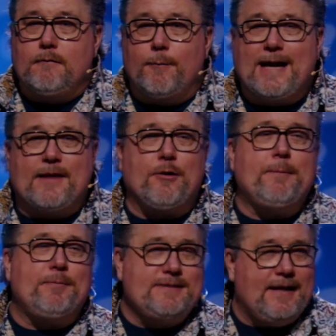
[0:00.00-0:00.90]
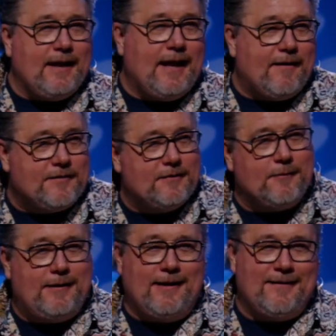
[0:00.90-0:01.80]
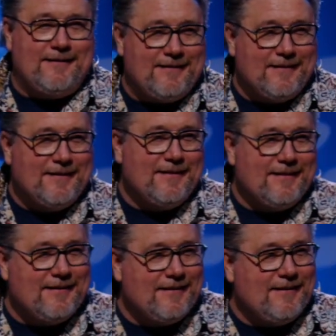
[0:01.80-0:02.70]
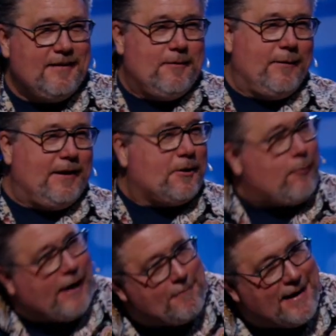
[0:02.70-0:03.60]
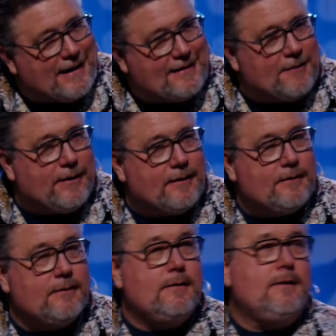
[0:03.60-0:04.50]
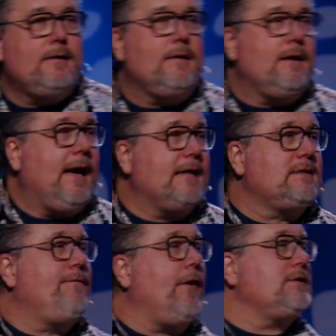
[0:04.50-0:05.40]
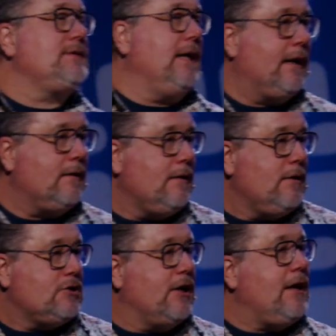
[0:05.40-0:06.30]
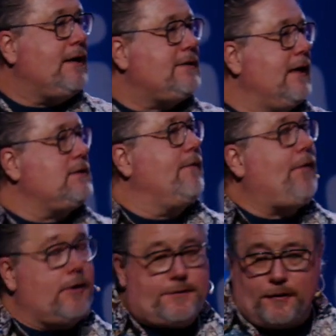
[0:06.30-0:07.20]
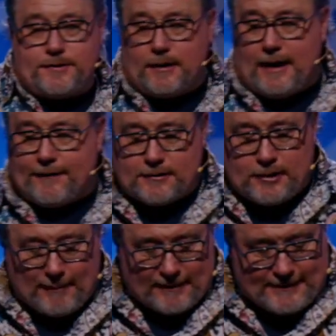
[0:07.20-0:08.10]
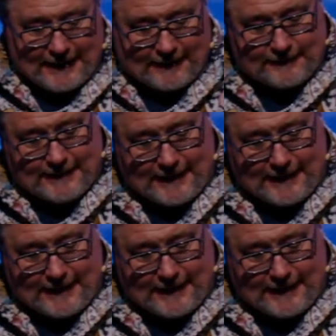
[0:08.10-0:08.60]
Well, we got 3% left. Well, we didn't quite make it, did we? It's the first thing. So it's the first fruits of your life. So let's talk about the tithe.